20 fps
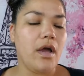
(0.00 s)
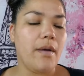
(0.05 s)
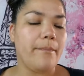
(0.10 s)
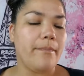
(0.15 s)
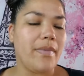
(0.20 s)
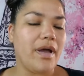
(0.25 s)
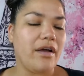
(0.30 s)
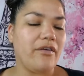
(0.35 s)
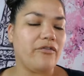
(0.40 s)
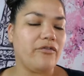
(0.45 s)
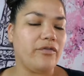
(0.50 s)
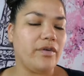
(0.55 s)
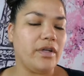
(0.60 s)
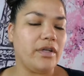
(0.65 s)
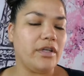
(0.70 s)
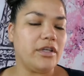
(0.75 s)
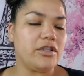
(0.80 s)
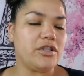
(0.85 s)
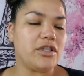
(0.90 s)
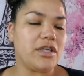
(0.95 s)
Matte
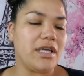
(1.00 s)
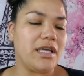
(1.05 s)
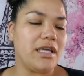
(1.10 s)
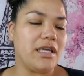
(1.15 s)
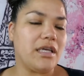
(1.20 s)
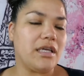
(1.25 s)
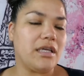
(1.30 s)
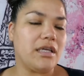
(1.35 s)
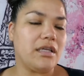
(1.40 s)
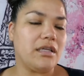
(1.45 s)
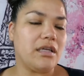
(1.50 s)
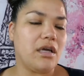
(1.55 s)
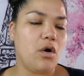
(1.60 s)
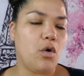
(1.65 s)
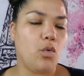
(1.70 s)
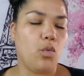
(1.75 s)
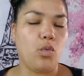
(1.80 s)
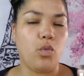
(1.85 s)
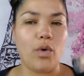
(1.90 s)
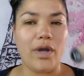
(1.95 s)
Finish in
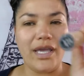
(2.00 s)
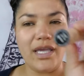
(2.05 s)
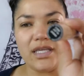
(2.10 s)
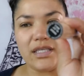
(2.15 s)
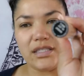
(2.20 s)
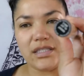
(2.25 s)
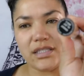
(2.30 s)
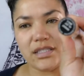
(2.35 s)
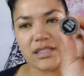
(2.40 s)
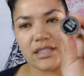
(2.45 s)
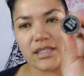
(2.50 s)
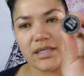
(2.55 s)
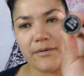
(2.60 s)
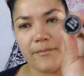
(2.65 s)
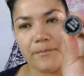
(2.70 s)
Wheat.